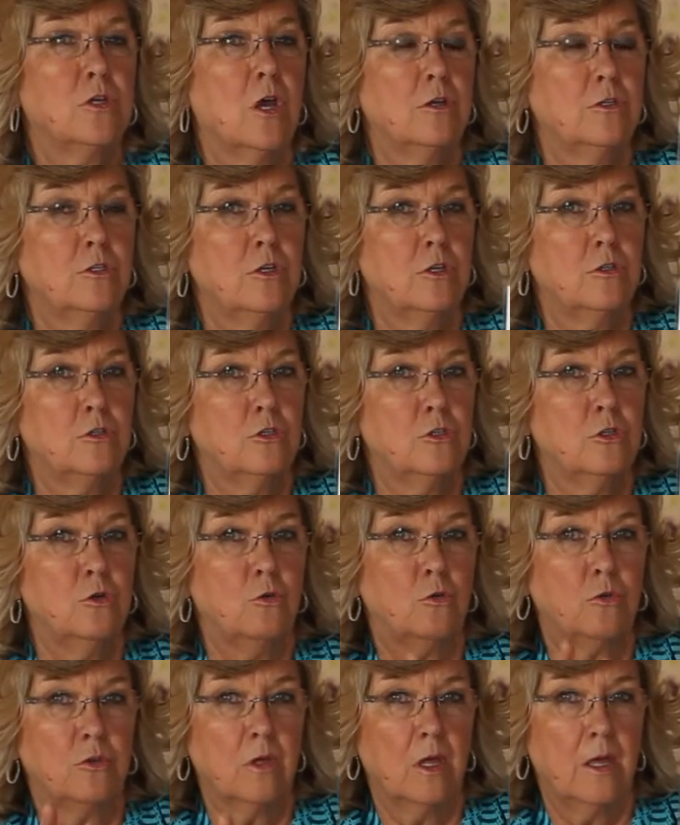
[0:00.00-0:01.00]
on to the
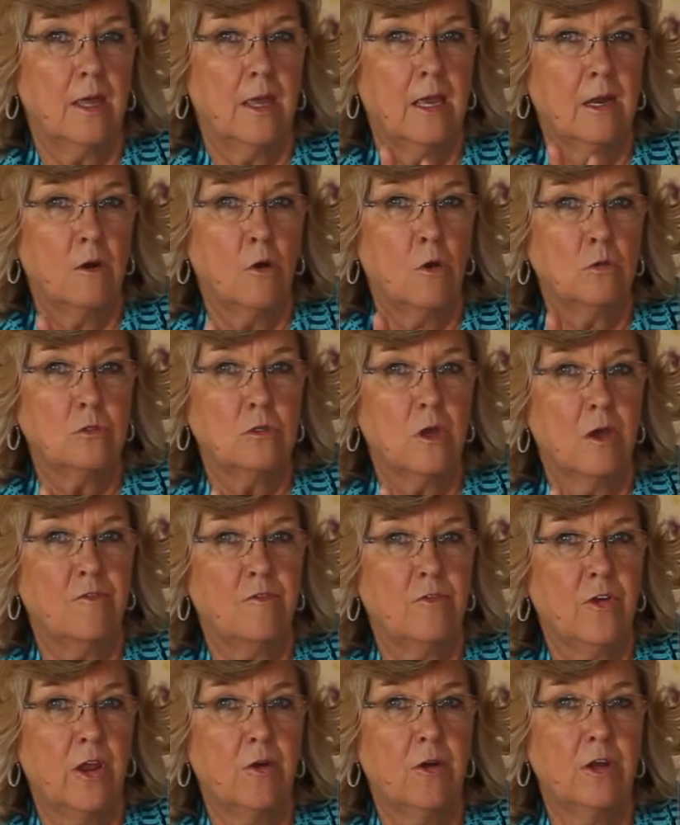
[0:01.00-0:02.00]
tooth. It holds on
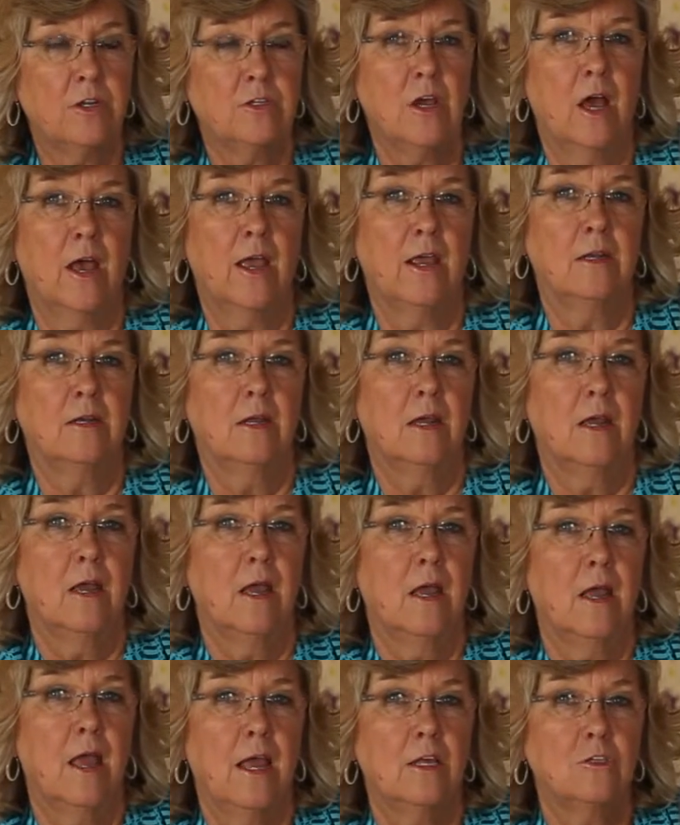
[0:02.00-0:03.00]
very tight.
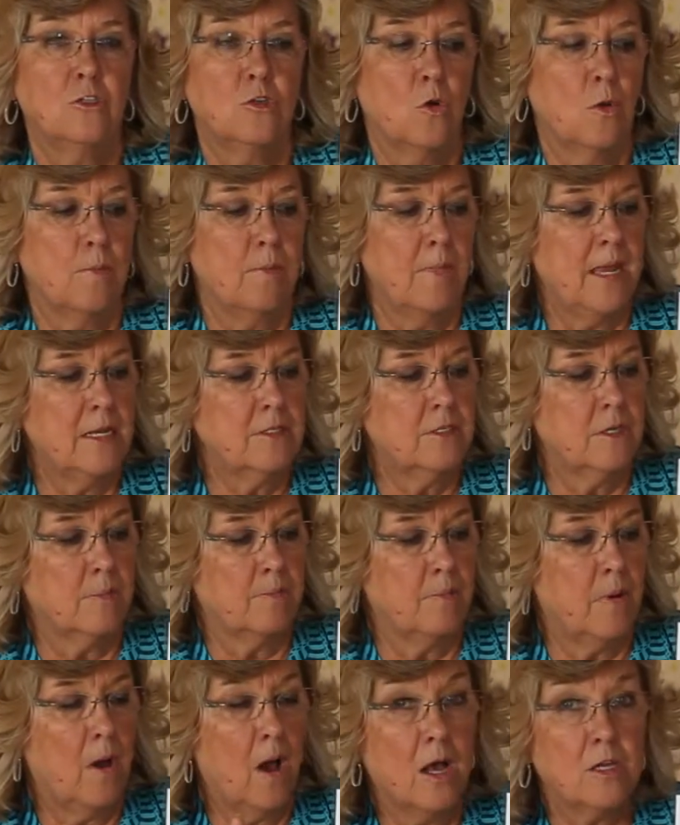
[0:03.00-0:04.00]
And so it makes
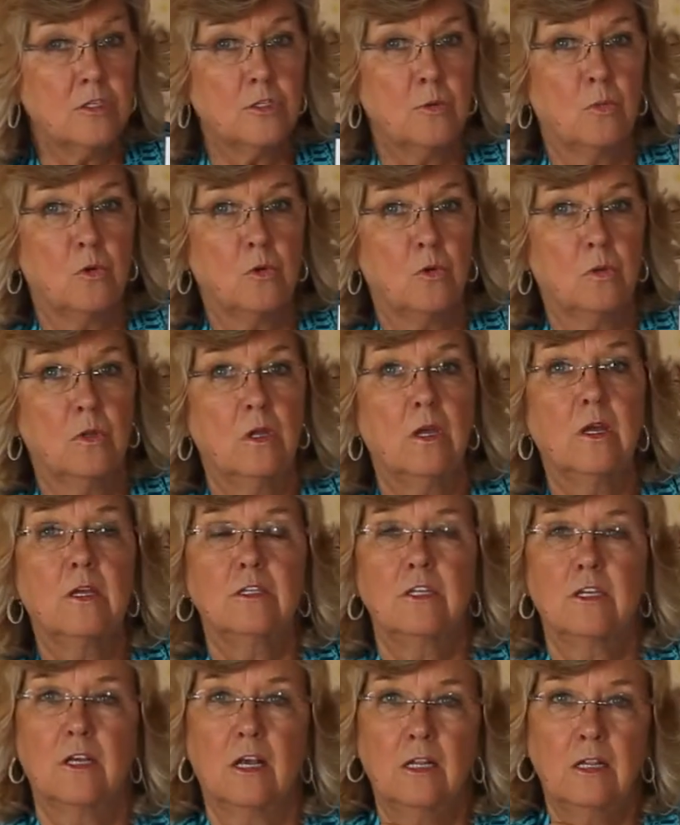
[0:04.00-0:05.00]
it possible
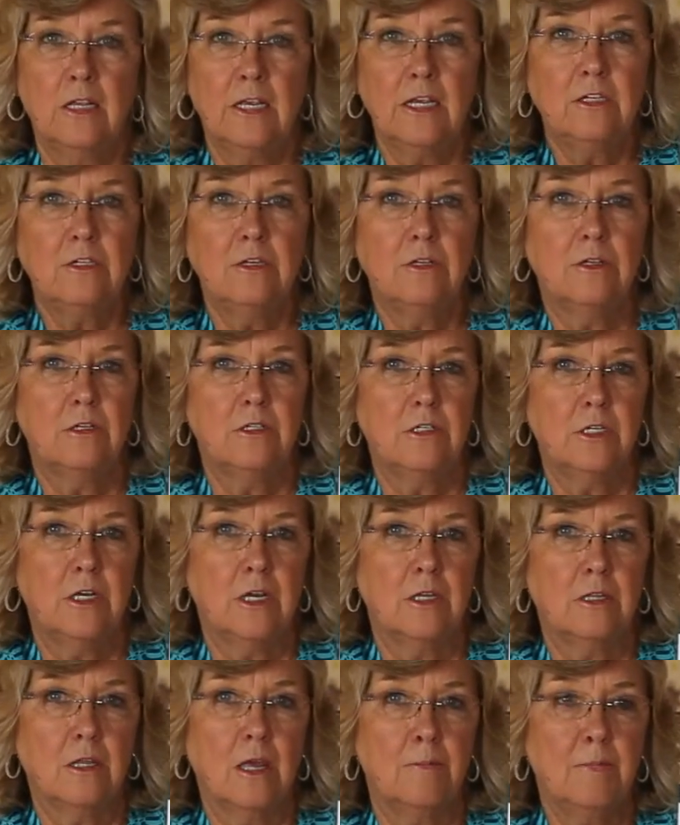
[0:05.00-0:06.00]
to cling to the
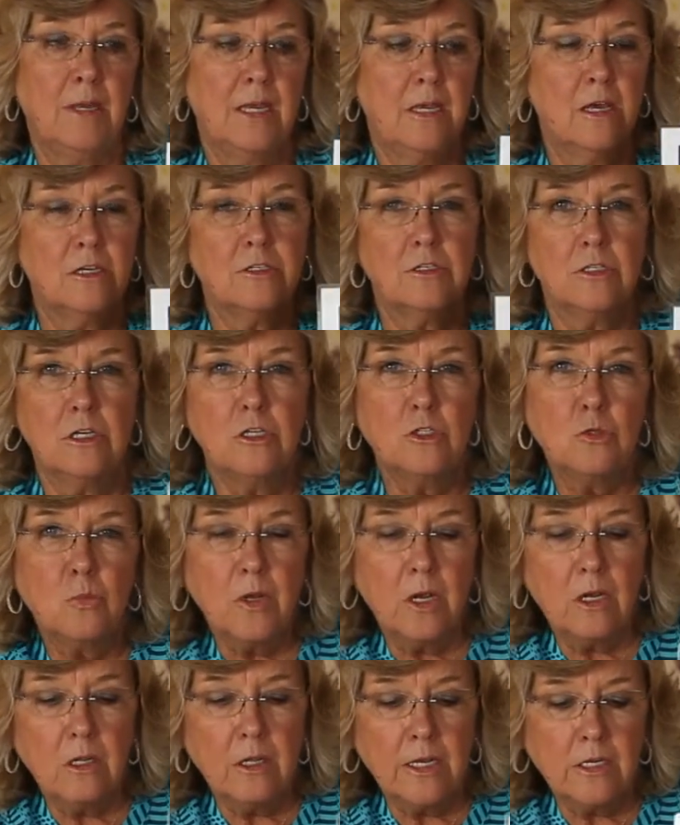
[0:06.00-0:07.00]
teeth. And because this
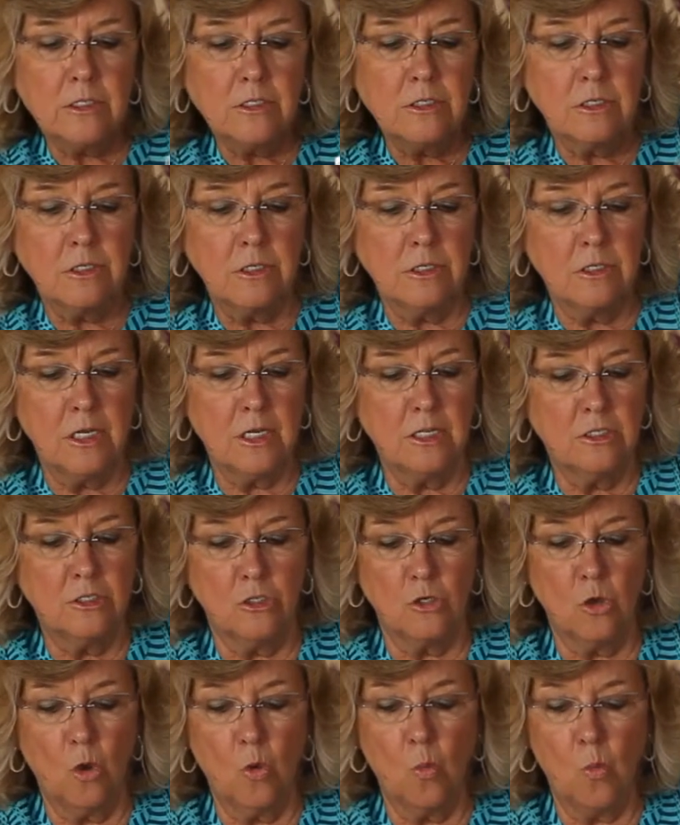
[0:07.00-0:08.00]
one clings to the teeth
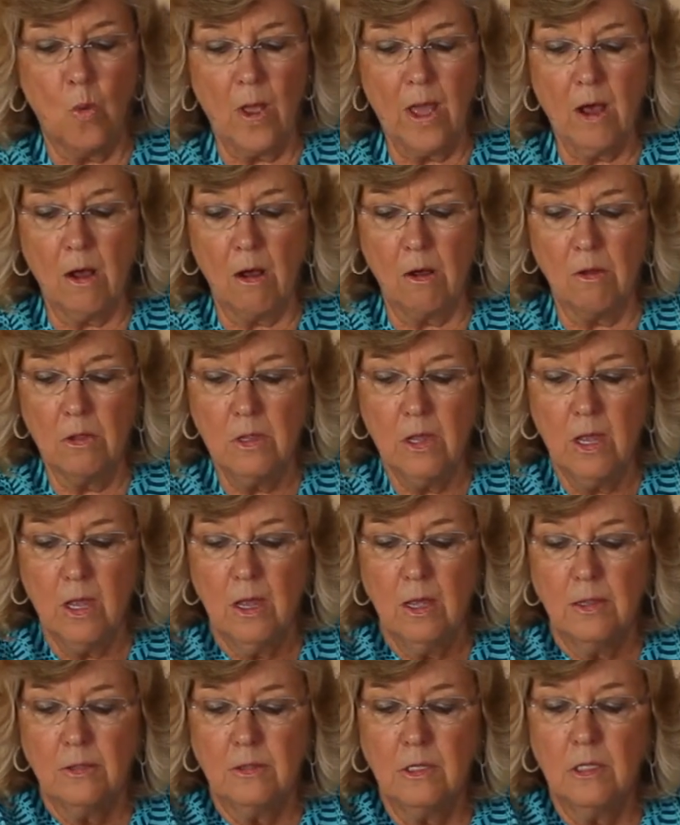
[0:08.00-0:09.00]
so well,
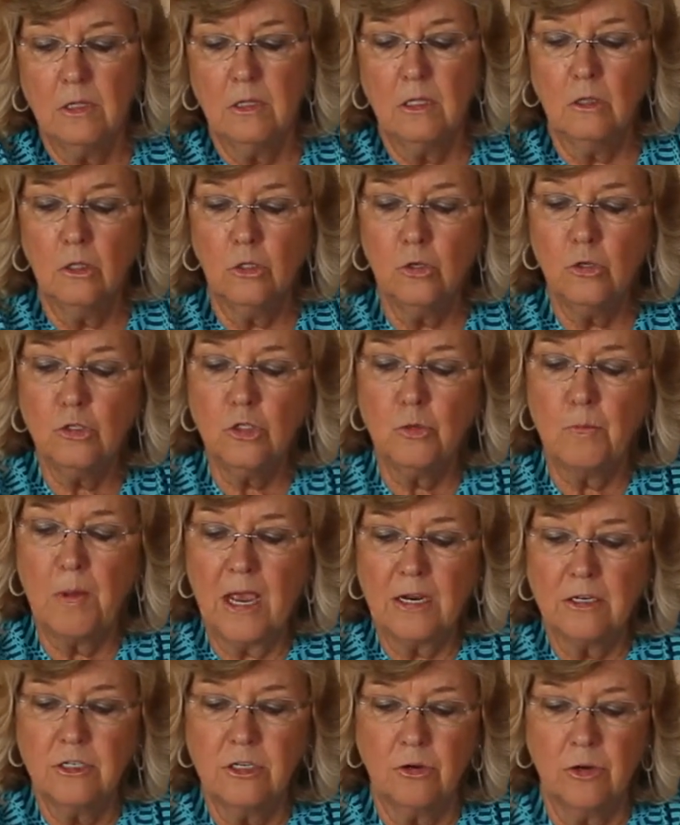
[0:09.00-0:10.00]
then the loose
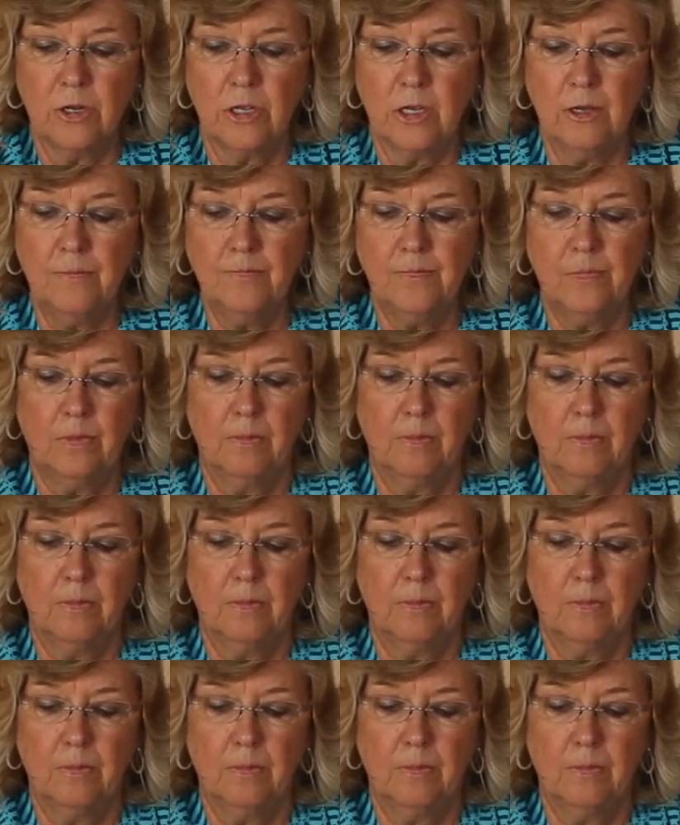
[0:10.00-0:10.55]
bacteria